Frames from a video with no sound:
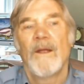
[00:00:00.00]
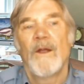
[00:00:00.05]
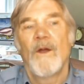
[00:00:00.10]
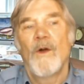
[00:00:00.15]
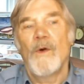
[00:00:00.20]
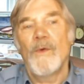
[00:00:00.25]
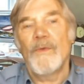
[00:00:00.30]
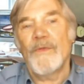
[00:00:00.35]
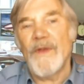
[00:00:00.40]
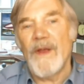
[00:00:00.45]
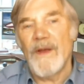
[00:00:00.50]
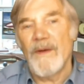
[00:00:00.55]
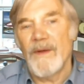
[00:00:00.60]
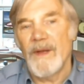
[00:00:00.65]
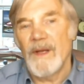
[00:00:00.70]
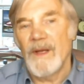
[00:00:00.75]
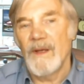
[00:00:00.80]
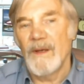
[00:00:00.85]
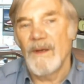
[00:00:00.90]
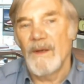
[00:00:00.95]
Also
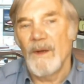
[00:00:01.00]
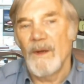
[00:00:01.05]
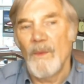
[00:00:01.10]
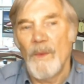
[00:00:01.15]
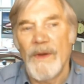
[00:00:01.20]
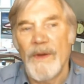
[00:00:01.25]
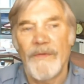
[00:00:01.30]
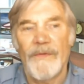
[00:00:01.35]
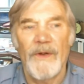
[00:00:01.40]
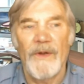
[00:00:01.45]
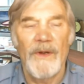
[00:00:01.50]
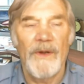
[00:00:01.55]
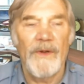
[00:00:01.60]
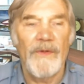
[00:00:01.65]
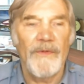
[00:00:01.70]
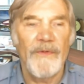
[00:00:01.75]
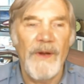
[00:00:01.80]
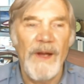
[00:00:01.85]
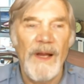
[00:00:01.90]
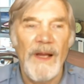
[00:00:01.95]
in Western
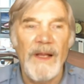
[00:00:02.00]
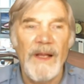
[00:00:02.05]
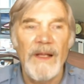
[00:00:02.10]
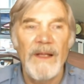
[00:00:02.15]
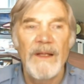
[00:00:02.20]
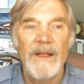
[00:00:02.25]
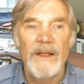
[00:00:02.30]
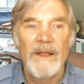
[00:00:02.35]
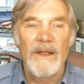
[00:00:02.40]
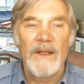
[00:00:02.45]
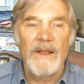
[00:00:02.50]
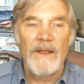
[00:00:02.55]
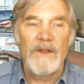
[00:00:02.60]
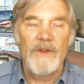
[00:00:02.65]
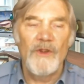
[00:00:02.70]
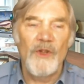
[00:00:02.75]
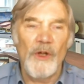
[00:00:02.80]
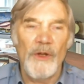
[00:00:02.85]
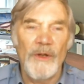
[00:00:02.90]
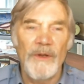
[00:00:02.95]
Australia,
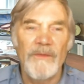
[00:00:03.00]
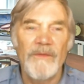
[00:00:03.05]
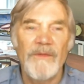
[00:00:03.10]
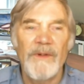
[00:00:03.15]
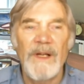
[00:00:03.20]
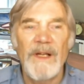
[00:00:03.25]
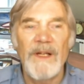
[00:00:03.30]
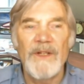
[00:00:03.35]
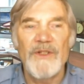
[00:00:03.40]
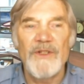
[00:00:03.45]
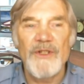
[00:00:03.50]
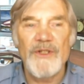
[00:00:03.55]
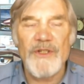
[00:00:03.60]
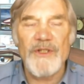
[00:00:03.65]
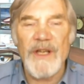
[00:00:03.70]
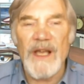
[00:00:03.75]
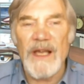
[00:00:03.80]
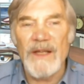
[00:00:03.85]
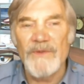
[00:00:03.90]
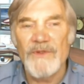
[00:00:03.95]
non-religious
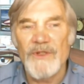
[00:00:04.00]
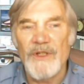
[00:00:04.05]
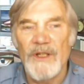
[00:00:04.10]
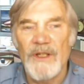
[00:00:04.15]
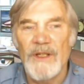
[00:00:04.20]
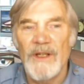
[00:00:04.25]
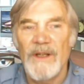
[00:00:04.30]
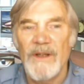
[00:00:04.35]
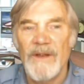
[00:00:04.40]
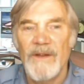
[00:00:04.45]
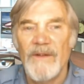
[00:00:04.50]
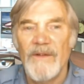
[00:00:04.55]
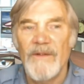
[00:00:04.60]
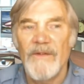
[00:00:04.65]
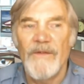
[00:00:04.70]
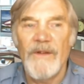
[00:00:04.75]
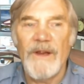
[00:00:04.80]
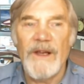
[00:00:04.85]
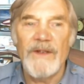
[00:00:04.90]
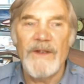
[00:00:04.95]
councillor
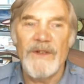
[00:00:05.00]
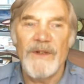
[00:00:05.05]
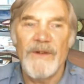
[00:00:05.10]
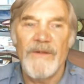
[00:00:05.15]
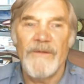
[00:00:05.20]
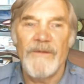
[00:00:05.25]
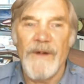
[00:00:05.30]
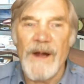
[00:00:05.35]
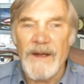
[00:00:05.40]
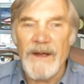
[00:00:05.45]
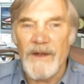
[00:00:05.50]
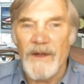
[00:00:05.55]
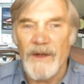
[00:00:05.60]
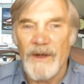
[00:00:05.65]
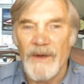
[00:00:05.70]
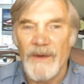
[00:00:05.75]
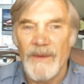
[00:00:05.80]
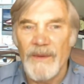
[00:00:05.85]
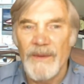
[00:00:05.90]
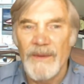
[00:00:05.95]
Victor
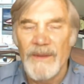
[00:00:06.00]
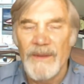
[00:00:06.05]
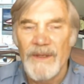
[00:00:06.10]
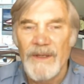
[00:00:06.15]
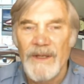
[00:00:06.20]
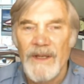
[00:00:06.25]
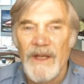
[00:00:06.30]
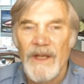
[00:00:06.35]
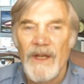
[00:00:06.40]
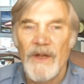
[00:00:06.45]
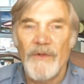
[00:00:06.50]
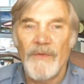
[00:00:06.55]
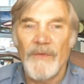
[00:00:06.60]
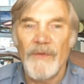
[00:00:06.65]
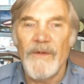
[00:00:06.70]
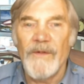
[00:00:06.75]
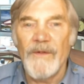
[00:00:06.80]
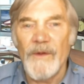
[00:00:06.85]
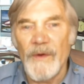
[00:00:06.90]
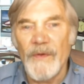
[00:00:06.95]
Franco is
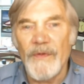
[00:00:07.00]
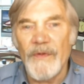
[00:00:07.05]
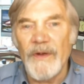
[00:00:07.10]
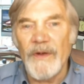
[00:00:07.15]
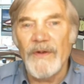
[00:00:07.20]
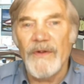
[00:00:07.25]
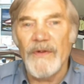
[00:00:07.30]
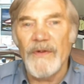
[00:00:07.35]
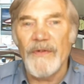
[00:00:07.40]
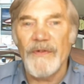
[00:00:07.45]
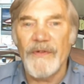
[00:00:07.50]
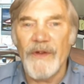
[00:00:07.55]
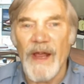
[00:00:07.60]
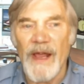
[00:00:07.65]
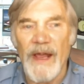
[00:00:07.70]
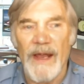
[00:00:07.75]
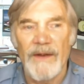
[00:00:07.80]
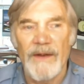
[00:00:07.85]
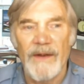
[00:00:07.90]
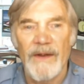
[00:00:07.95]
refusing to
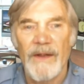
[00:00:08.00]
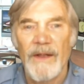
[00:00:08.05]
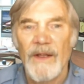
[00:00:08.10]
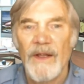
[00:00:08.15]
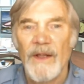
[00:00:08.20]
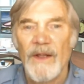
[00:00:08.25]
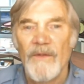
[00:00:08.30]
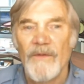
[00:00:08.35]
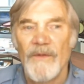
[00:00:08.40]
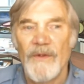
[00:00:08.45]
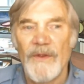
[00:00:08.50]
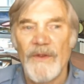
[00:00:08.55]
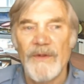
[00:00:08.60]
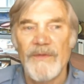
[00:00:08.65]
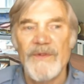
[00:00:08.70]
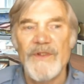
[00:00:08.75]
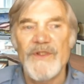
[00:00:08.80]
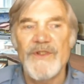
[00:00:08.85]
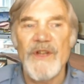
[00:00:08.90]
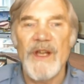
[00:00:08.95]
stand for the
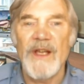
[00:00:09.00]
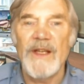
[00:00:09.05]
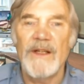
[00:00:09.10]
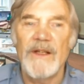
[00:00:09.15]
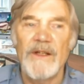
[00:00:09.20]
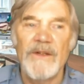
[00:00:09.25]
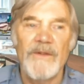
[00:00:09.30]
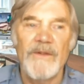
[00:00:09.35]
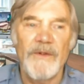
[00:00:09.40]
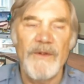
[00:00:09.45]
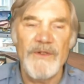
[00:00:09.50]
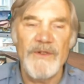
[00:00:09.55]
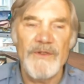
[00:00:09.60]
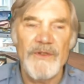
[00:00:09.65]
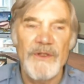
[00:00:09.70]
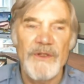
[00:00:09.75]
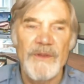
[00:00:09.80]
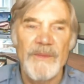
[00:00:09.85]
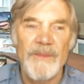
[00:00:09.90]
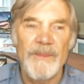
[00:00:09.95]
recital of
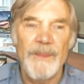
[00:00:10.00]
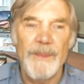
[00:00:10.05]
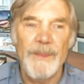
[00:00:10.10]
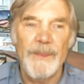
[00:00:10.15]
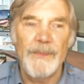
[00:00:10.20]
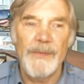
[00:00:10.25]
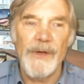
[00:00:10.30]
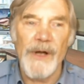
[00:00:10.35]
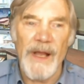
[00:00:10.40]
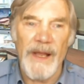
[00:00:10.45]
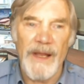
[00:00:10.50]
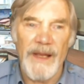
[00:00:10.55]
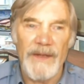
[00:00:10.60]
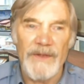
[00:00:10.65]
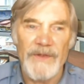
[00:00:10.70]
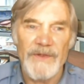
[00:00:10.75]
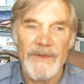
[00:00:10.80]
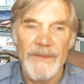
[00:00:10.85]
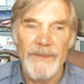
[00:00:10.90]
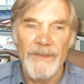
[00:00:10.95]
Christian
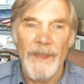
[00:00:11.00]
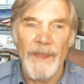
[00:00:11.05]
prayers.